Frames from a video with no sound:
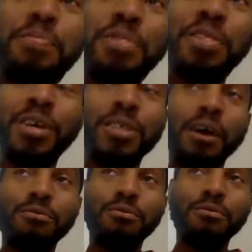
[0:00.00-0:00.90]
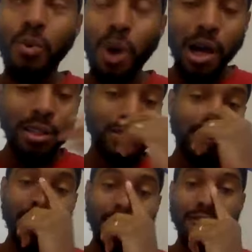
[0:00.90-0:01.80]
because that was like the wildest
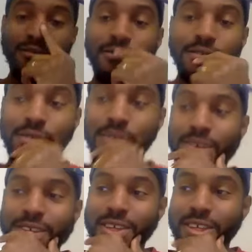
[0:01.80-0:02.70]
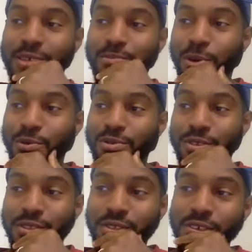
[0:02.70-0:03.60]
thing I've ever seen in person.
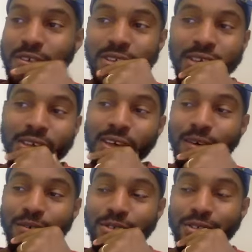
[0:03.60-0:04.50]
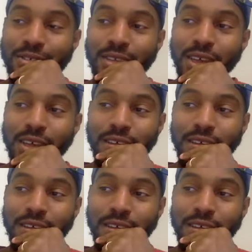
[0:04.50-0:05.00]
I was just there.